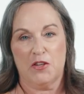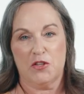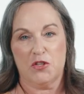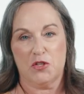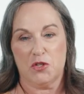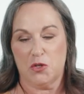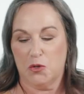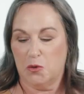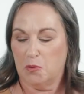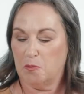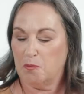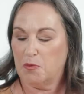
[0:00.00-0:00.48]

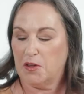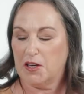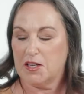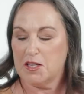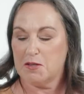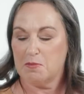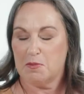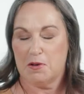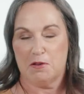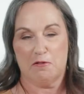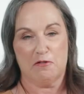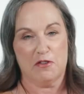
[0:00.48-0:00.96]
So
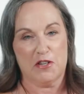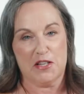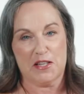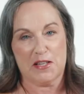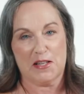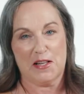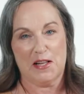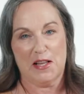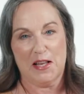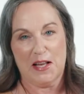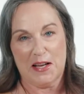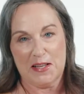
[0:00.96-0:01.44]
that's my
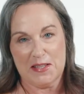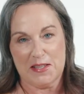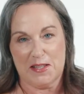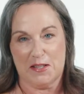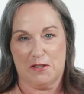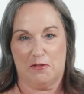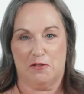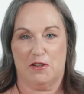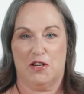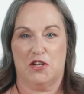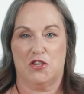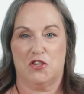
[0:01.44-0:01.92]
first
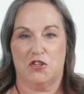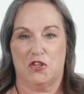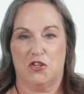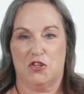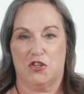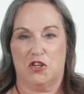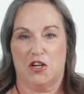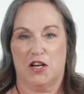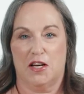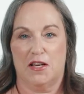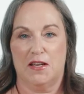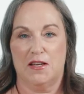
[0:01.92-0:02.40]
classic French to
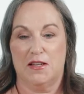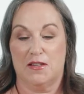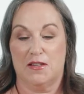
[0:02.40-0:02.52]
try,